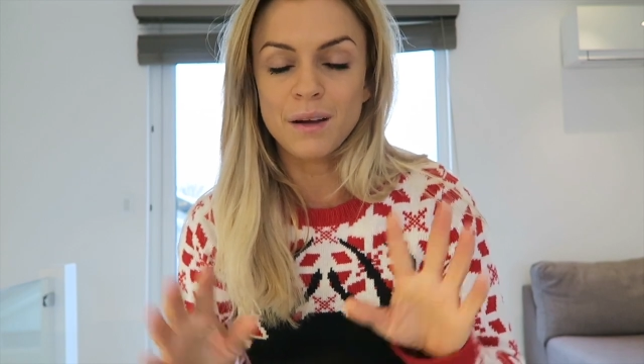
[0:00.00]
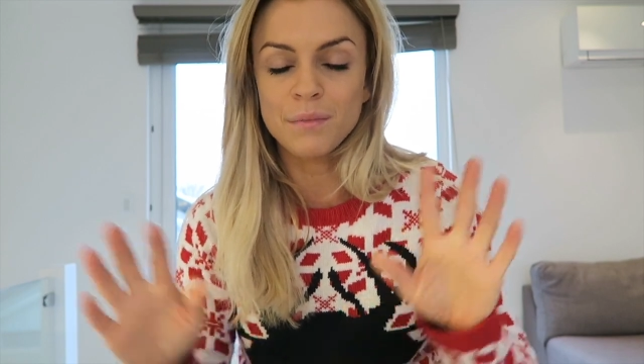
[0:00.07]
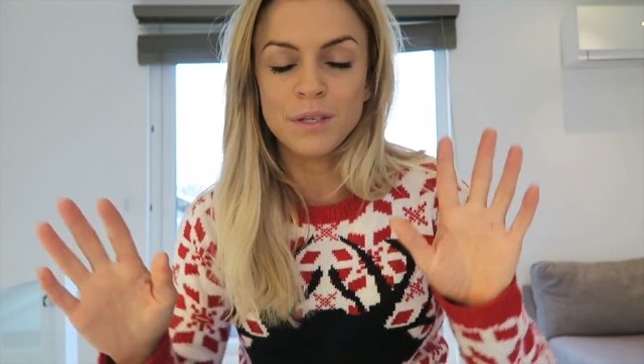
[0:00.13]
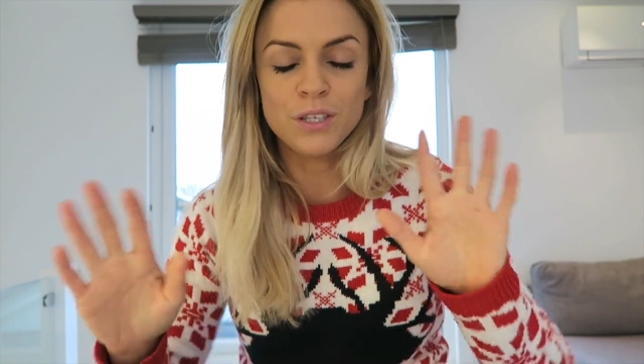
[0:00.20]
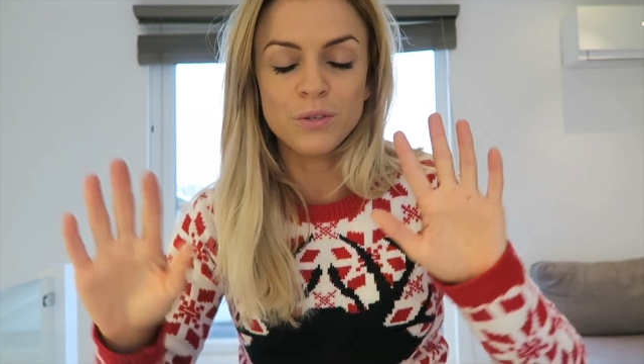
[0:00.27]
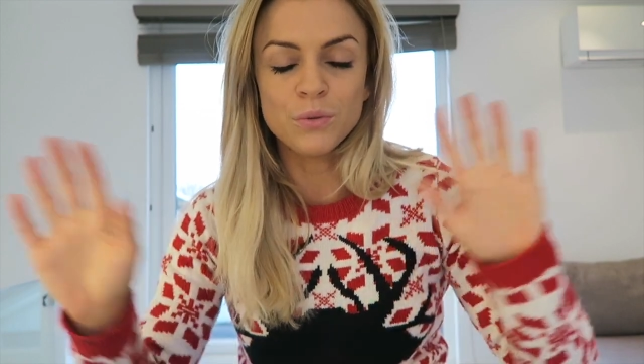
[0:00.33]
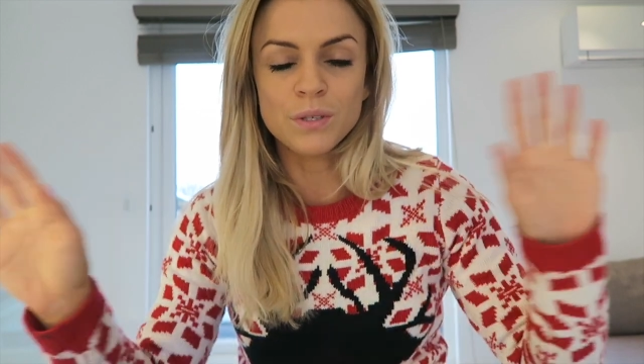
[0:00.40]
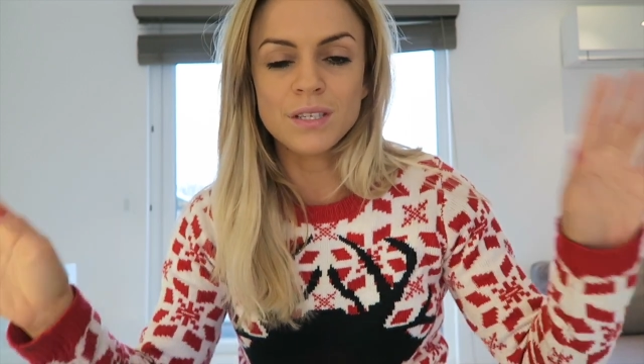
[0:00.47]
I
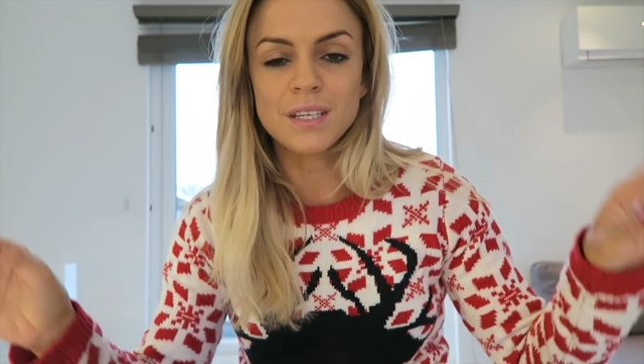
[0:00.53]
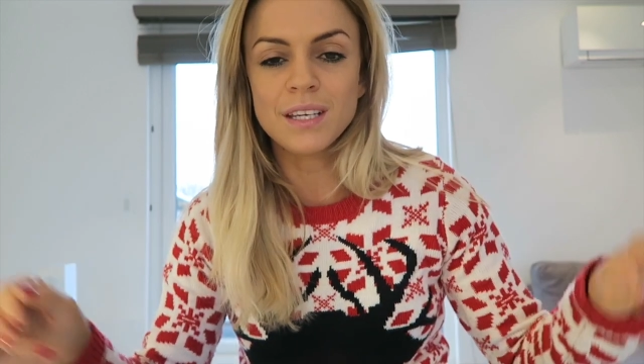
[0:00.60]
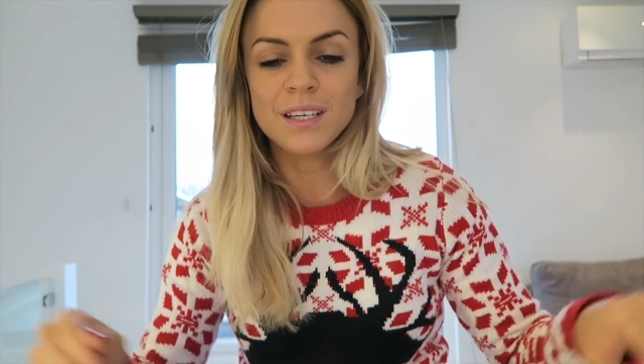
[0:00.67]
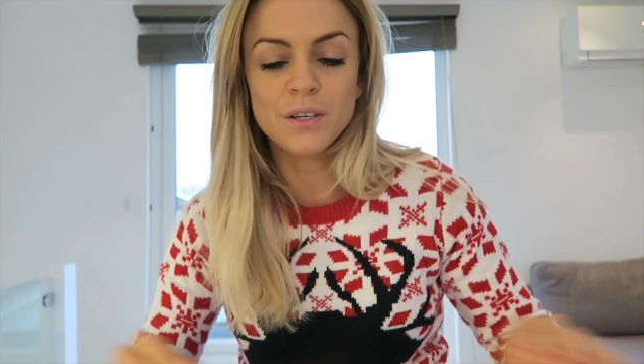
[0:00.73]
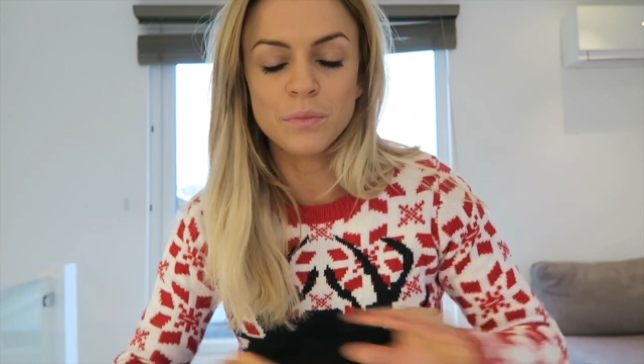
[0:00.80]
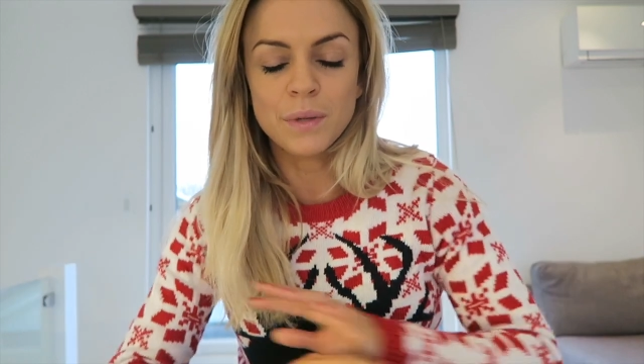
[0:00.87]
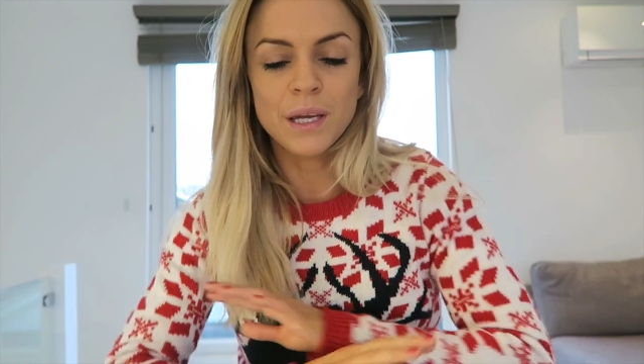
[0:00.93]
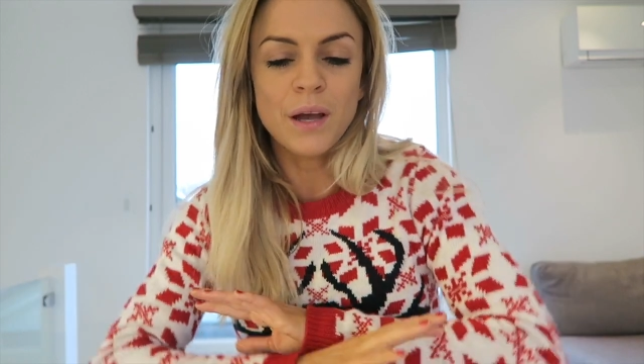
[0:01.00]
mean, you will see it,
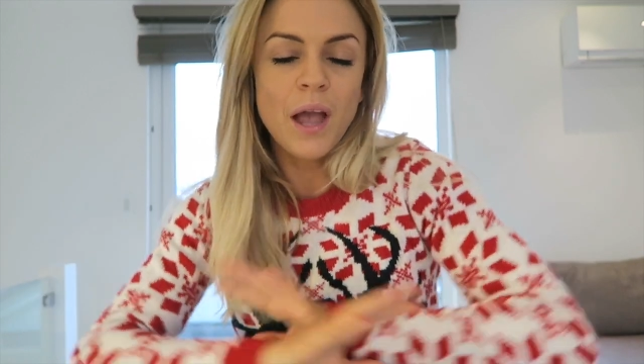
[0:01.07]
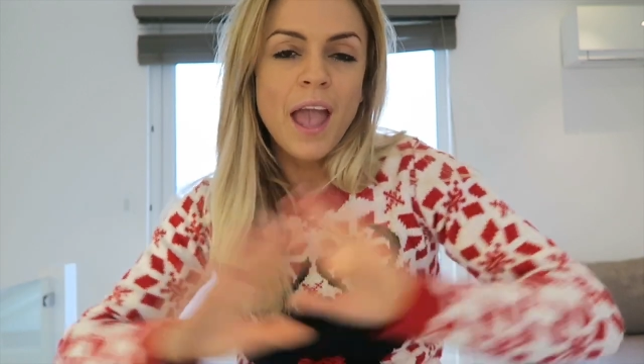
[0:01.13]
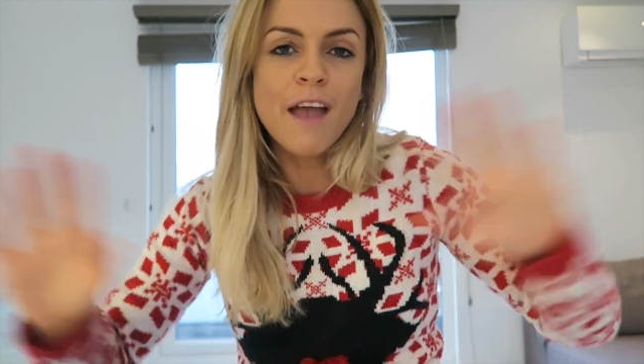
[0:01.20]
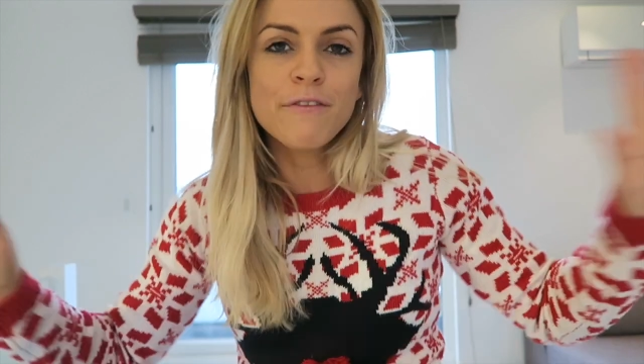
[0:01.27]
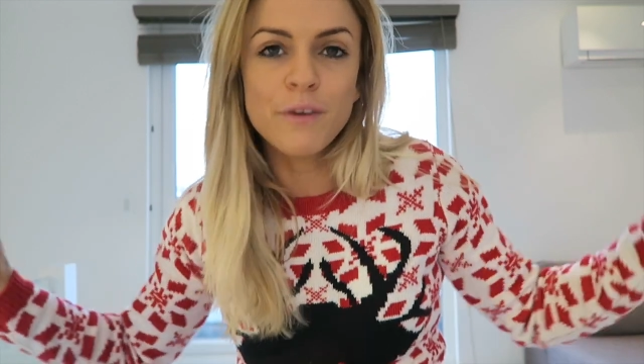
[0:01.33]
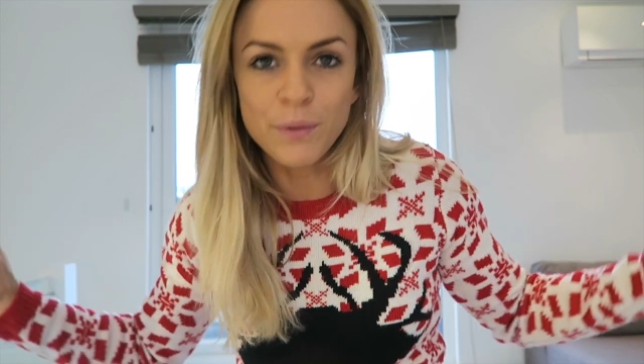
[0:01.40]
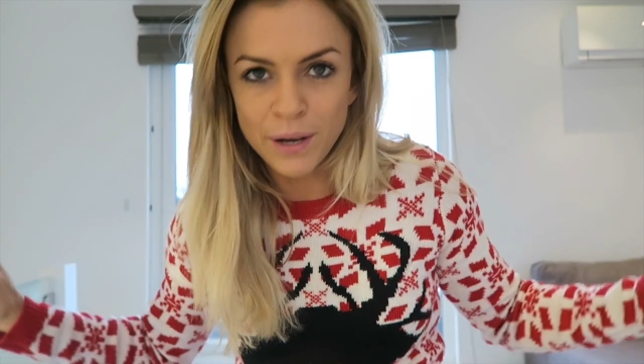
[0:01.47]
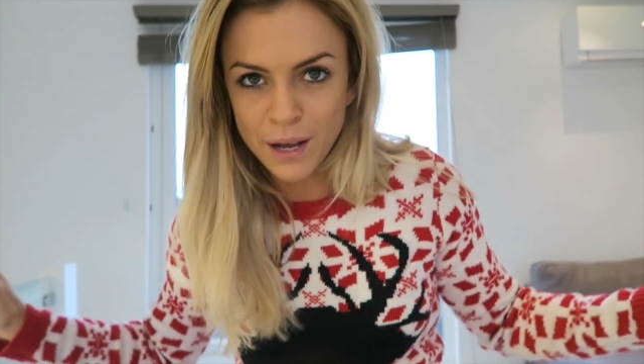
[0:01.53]
it'll be
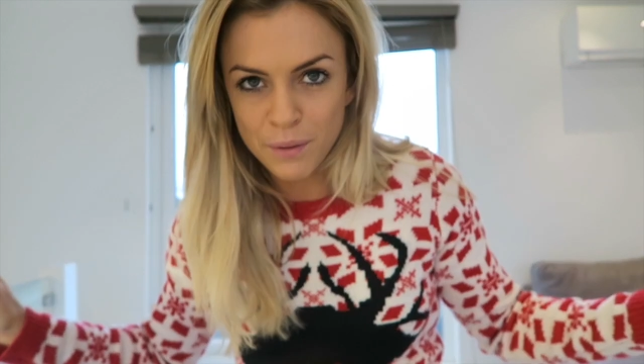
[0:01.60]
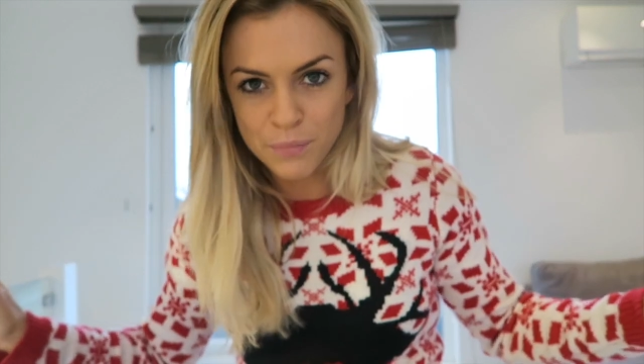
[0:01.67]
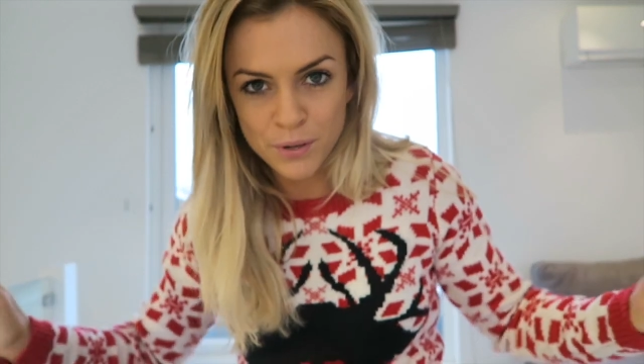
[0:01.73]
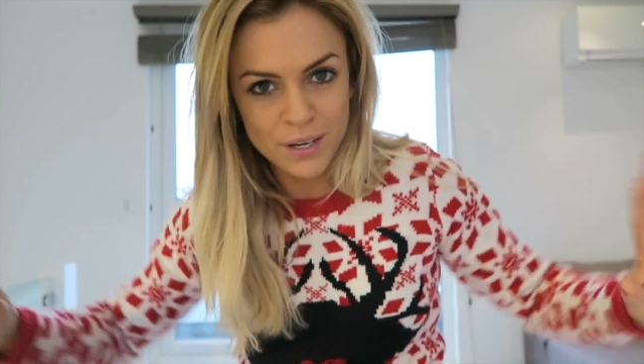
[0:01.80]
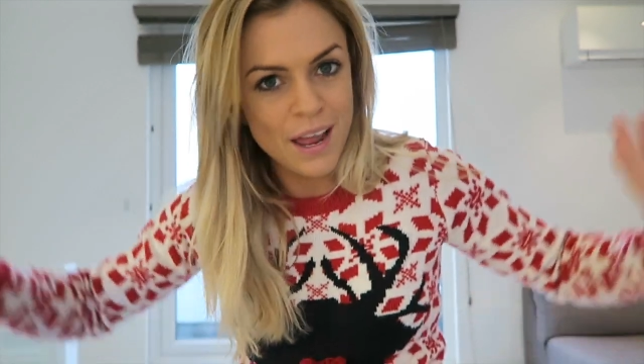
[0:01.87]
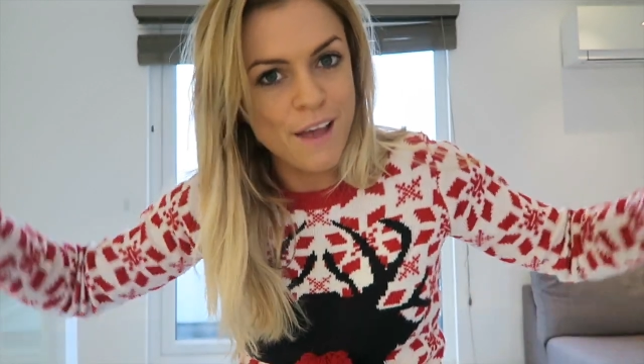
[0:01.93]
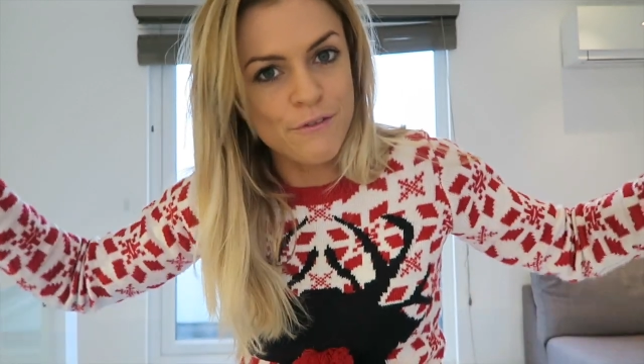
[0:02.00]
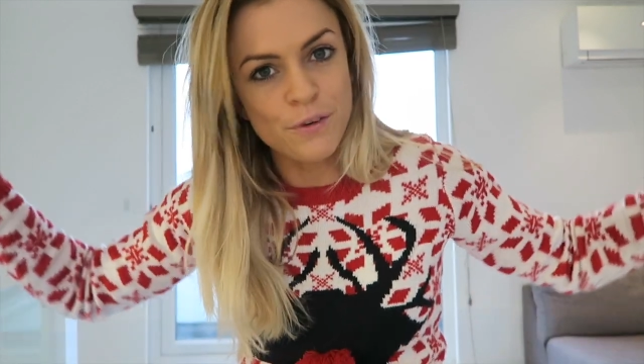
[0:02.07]
everywhere. I'll
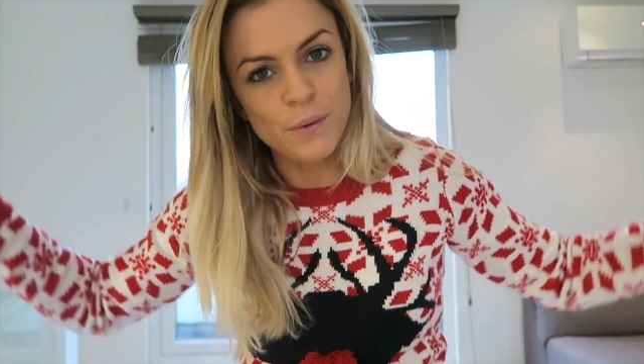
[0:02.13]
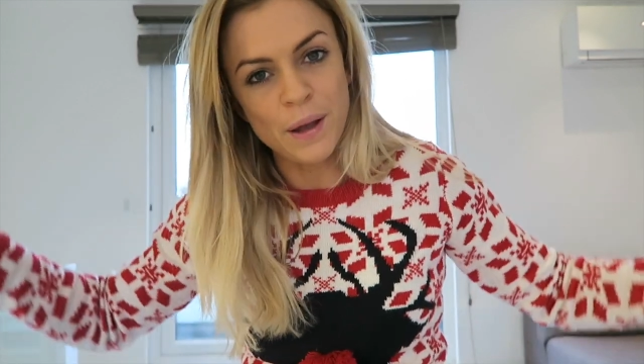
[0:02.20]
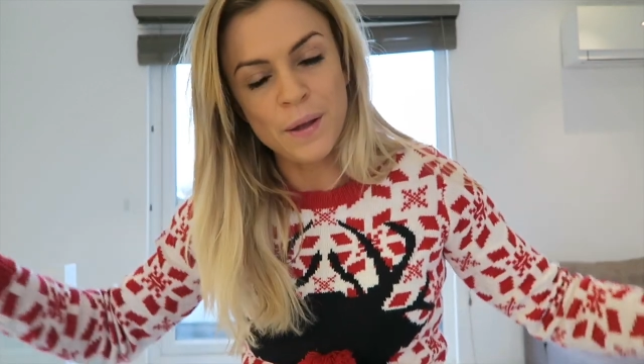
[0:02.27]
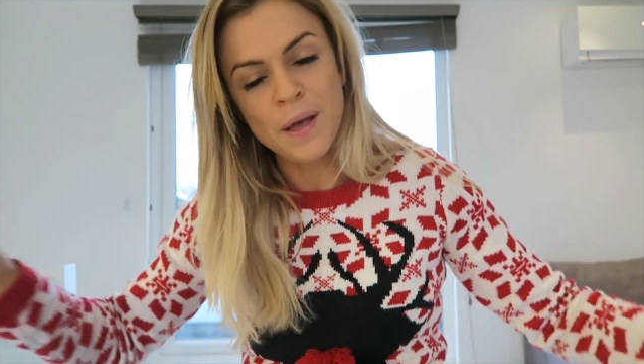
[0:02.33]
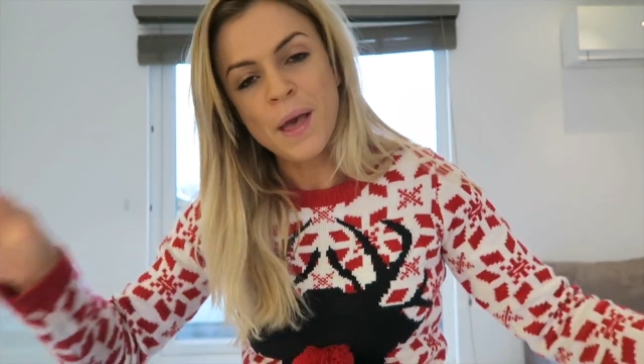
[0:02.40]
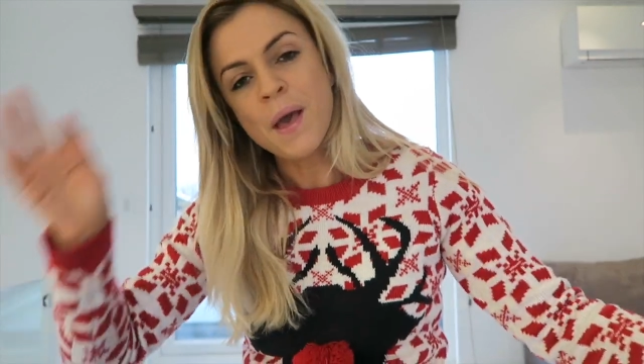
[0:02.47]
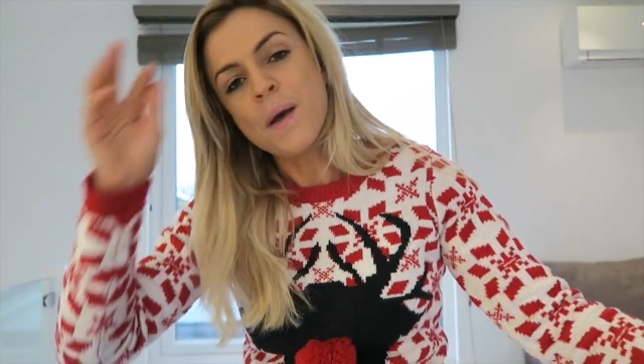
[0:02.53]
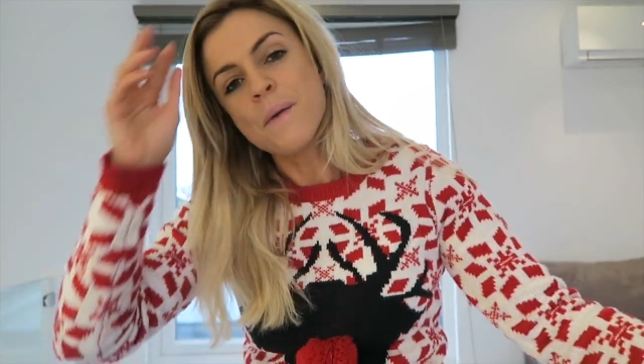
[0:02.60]
put it everywhere.